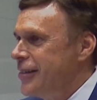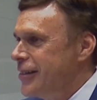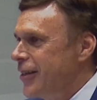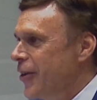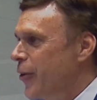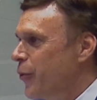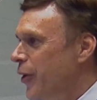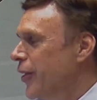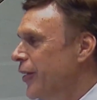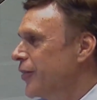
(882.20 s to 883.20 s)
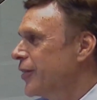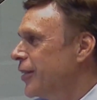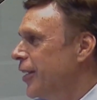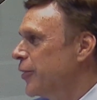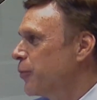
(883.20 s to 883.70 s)
here with us
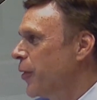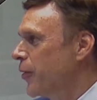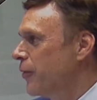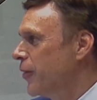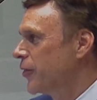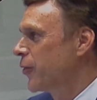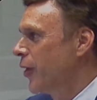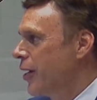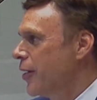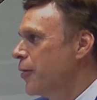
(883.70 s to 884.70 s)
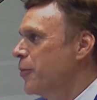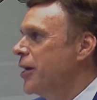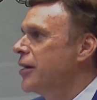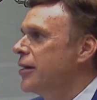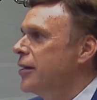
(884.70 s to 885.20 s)
as part of this great
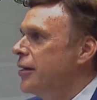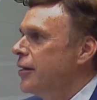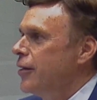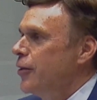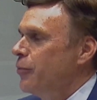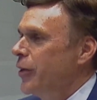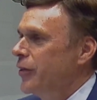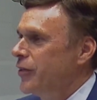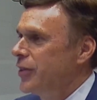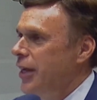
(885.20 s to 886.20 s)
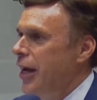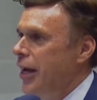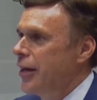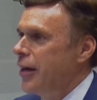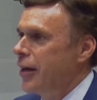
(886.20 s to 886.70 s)
army? But
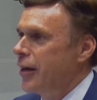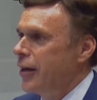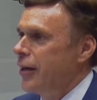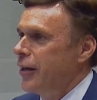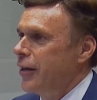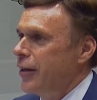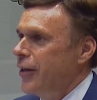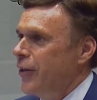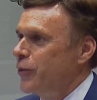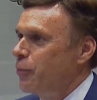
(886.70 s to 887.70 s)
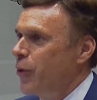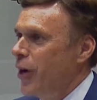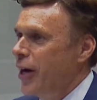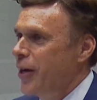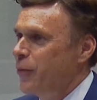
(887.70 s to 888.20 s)
instead, his
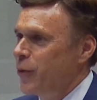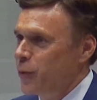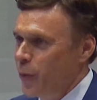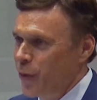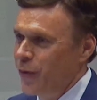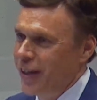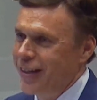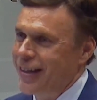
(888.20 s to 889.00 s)
pride was wounded.